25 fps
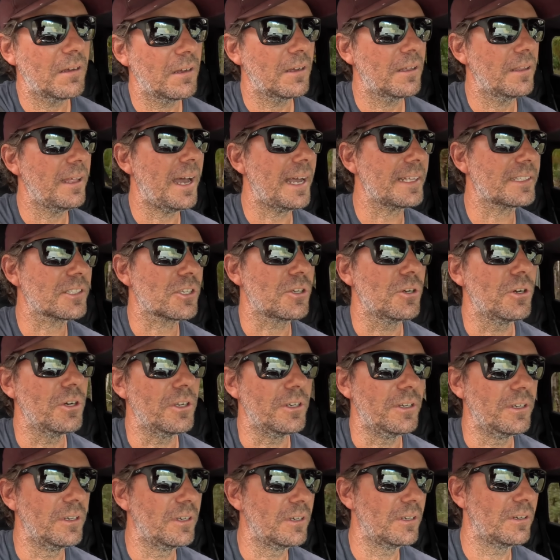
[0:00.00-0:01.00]
That's good.
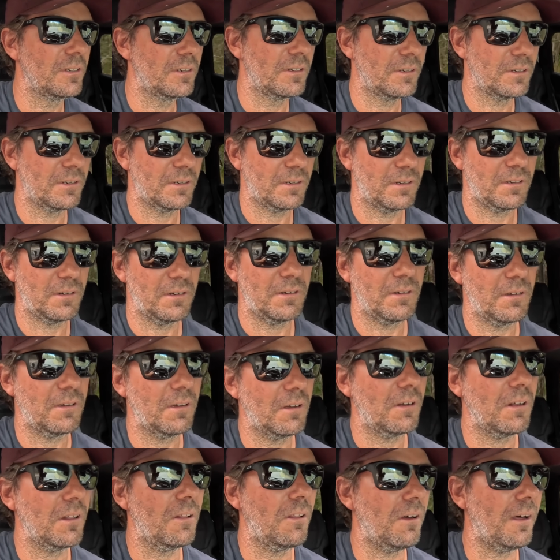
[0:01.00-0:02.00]

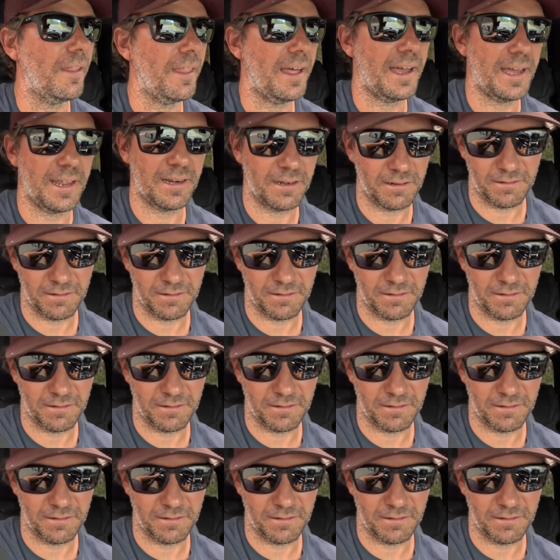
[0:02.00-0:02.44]
I like that.